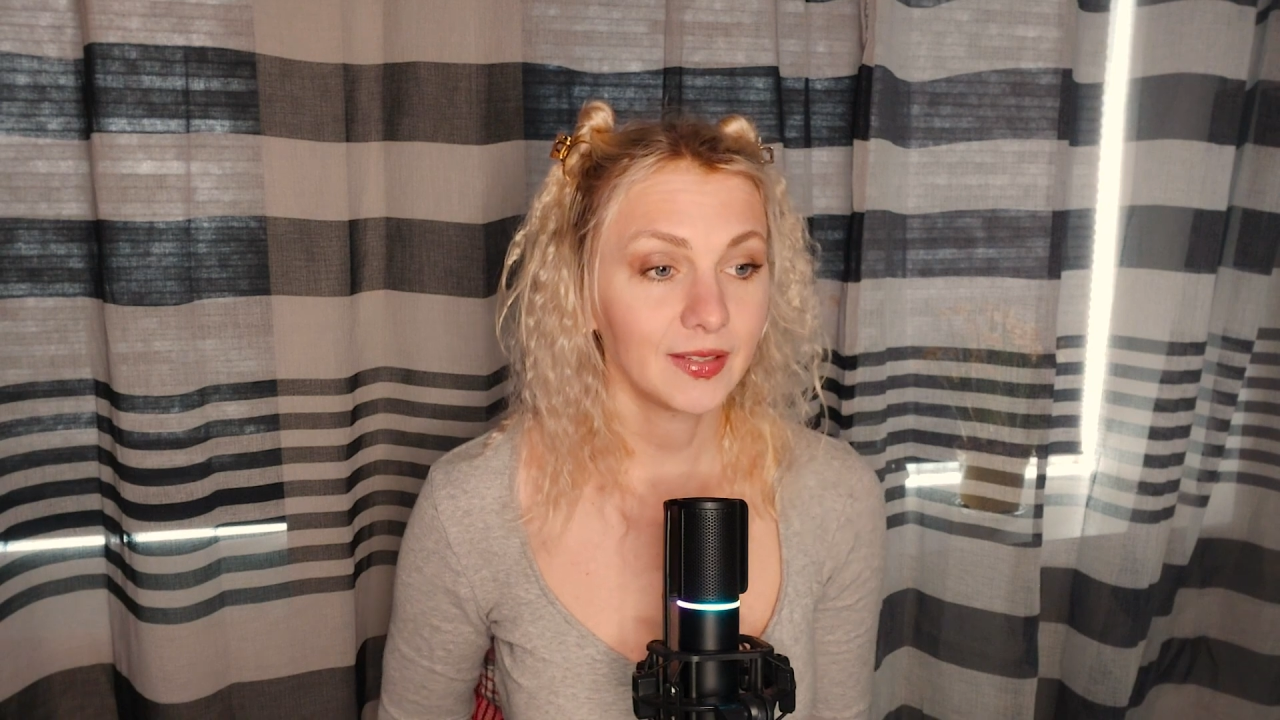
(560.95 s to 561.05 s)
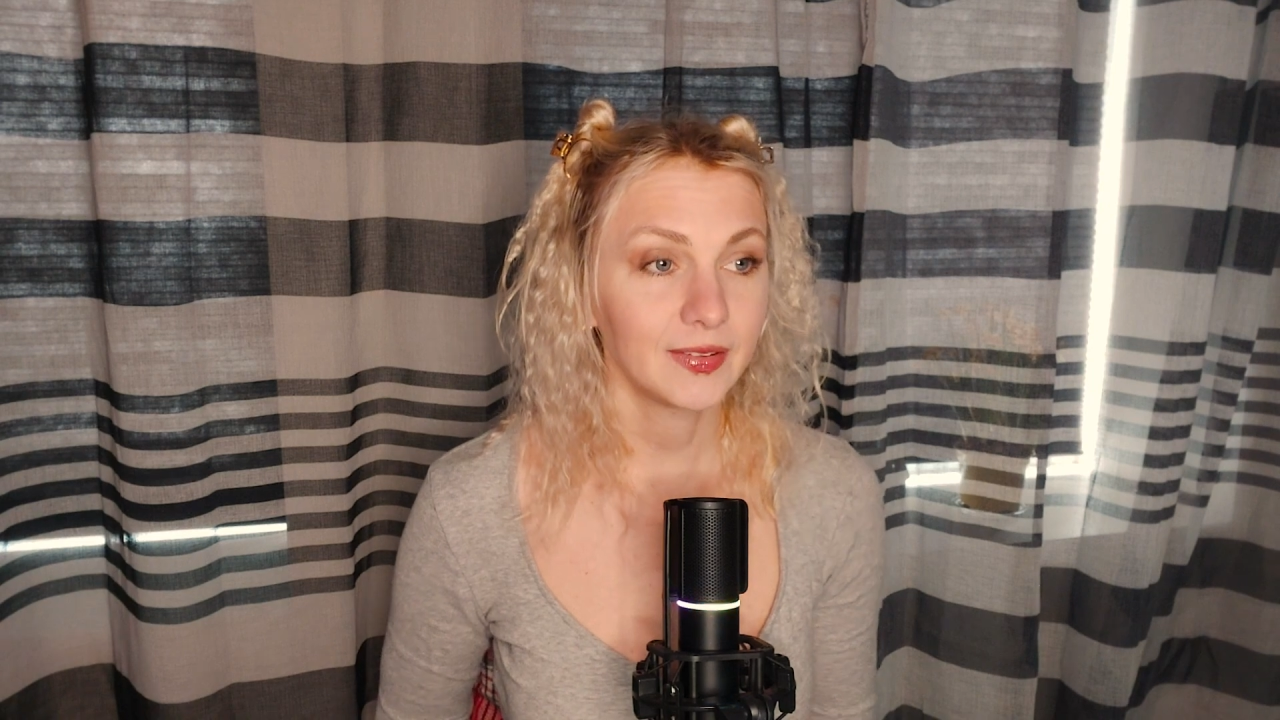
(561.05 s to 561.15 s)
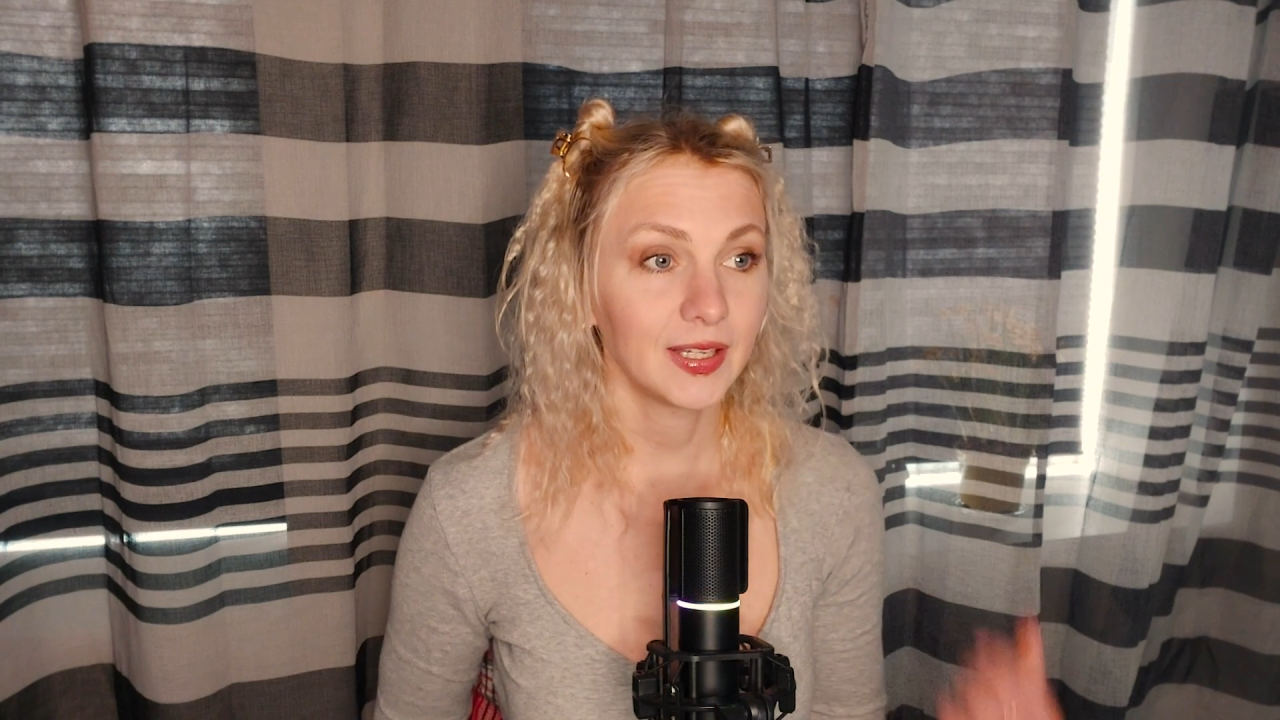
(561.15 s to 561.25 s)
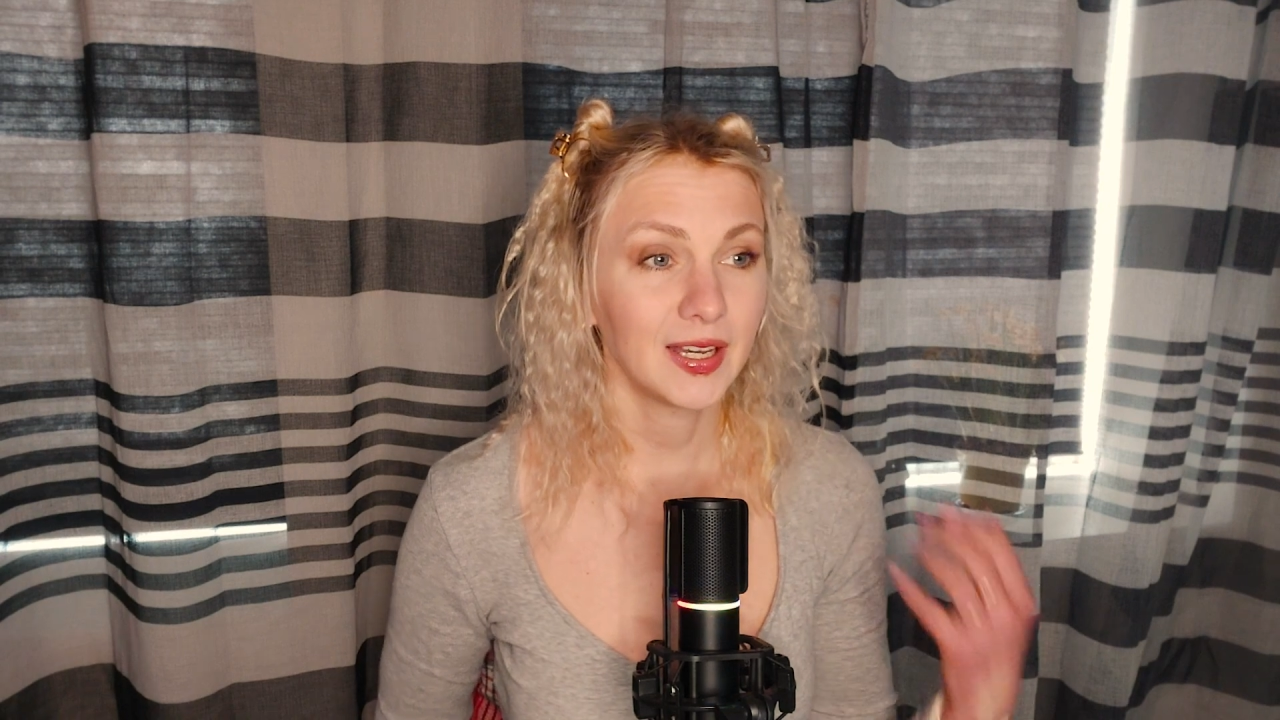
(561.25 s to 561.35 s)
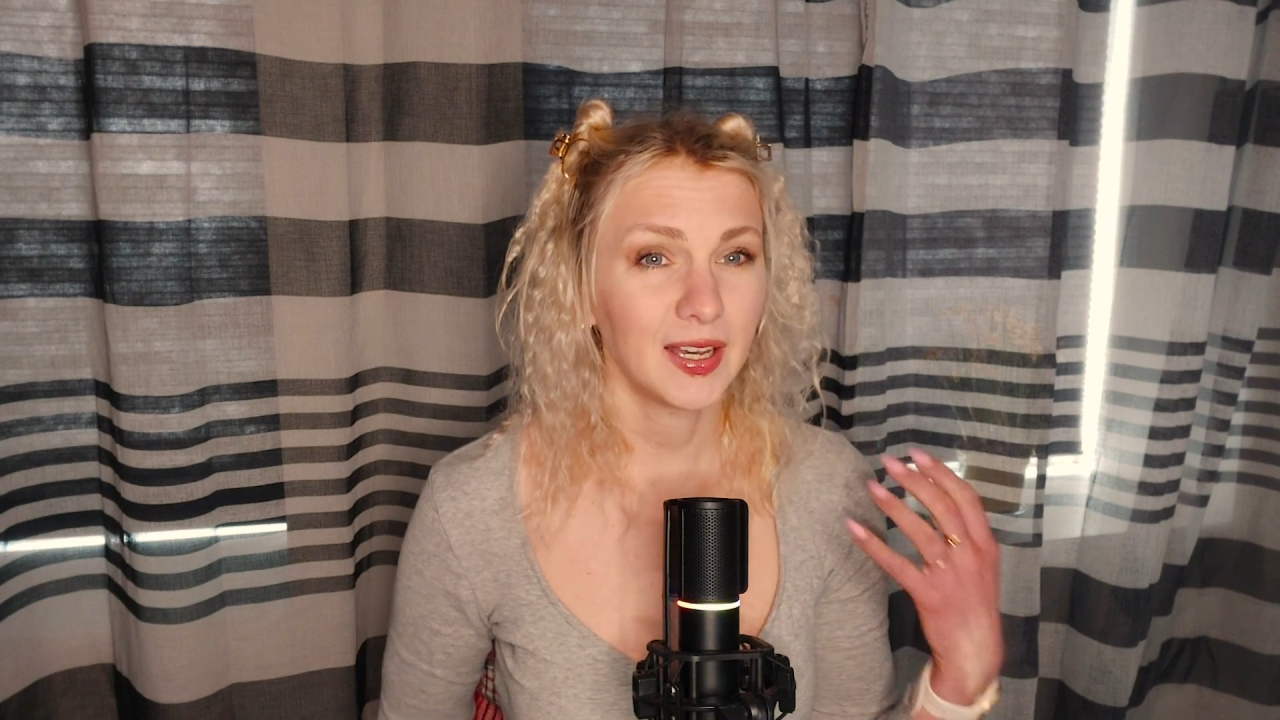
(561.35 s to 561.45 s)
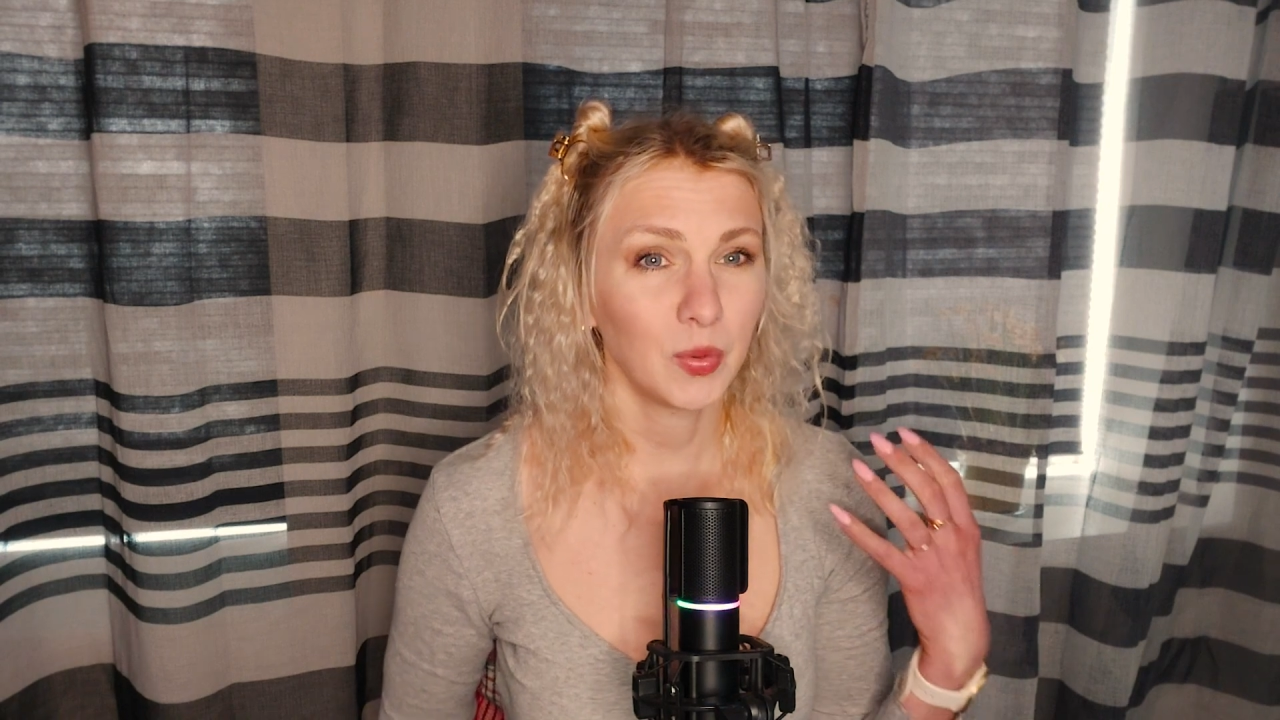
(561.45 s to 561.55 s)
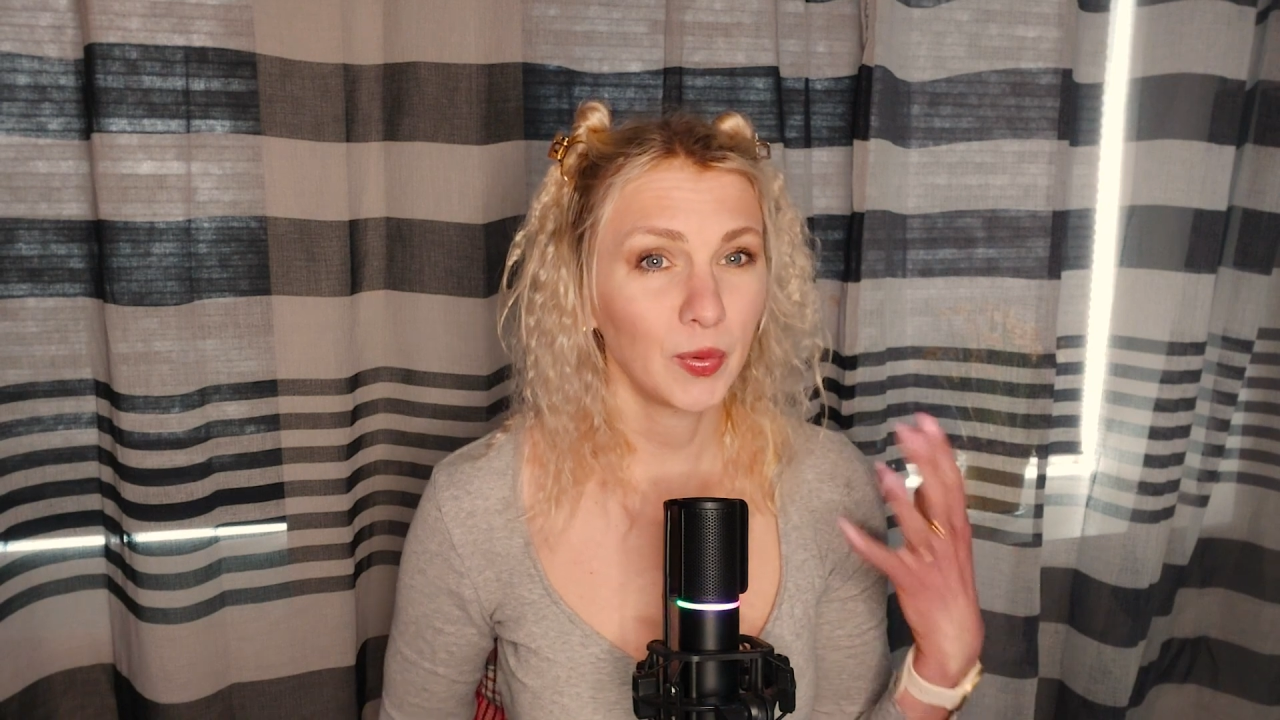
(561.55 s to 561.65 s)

the